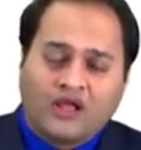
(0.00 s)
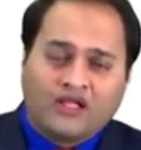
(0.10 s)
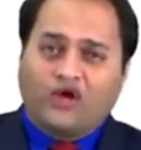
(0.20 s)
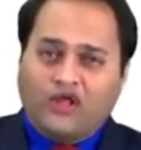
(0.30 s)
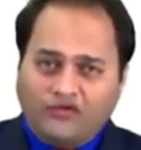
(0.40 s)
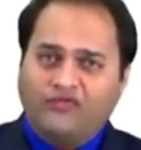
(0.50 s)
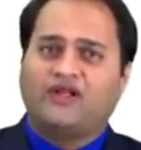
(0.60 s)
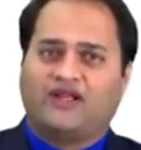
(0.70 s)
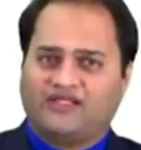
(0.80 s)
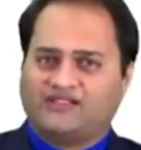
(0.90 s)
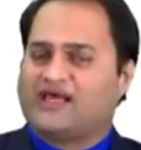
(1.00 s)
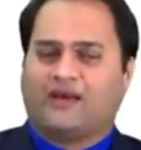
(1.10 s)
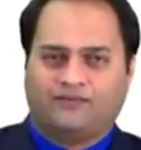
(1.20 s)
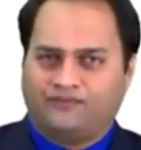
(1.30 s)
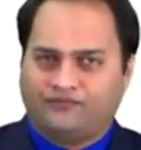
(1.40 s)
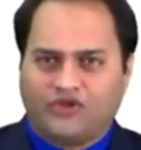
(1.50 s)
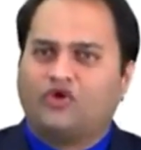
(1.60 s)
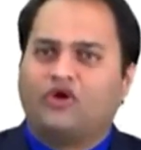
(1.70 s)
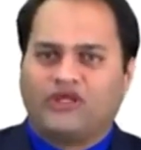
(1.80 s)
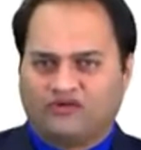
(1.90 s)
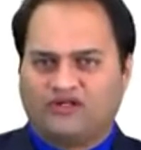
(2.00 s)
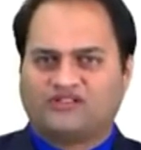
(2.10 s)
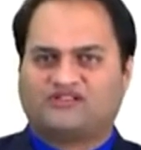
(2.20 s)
Now, if in an exam, you are given a